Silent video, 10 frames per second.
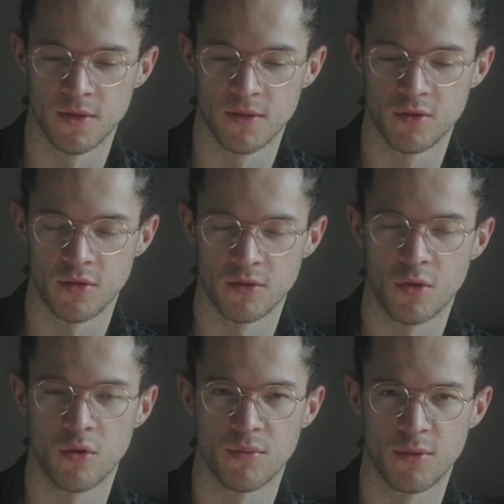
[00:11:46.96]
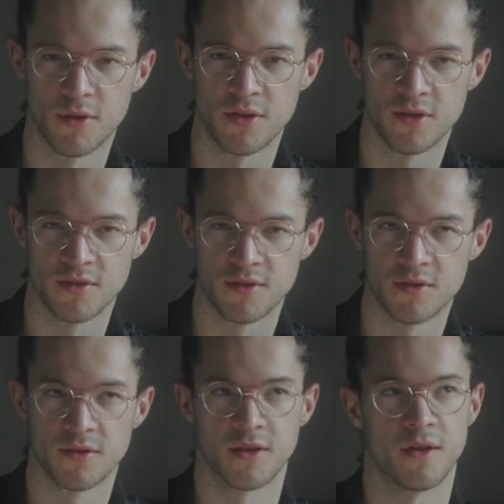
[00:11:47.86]
your whole body
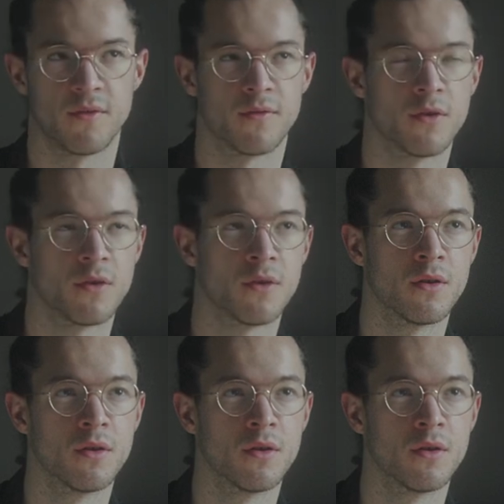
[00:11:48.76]
is kind of